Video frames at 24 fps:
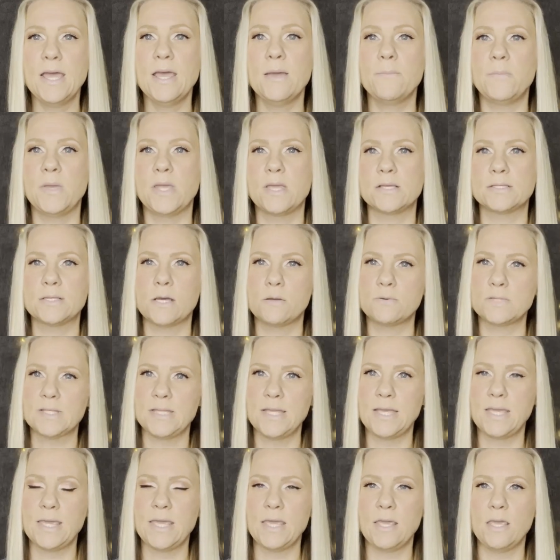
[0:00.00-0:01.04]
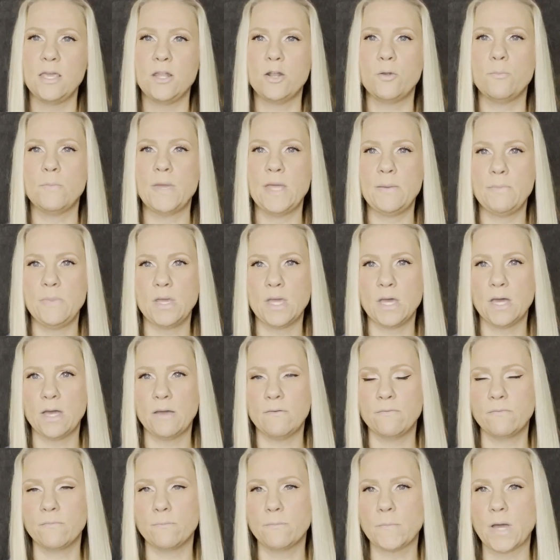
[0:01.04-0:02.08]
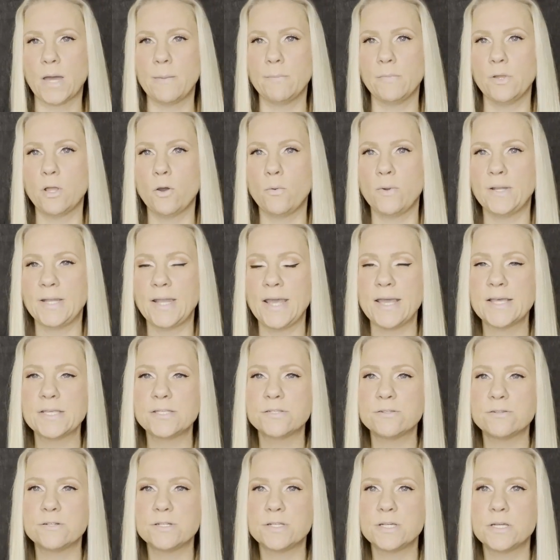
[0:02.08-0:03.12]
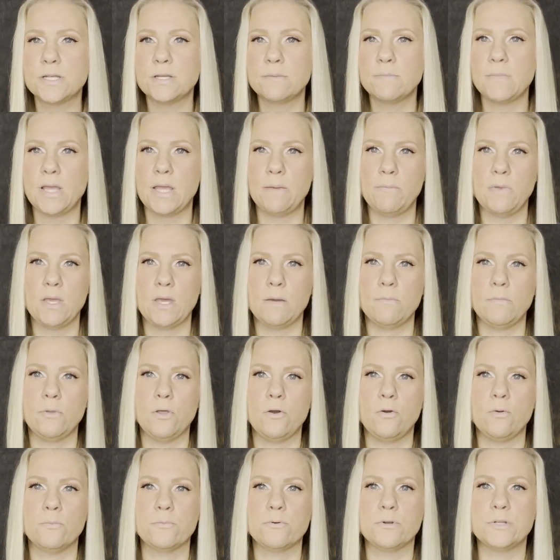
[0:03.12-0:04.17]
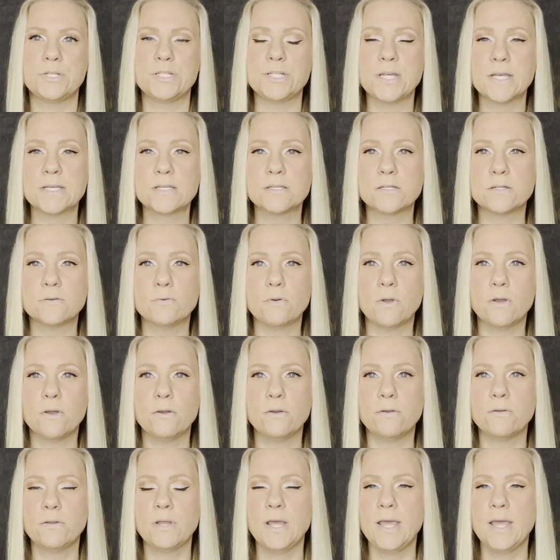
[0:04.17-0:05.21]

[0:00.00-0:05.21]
because I was thinking, maybe I'm low in estrogen, maybe I'm low in progesterone.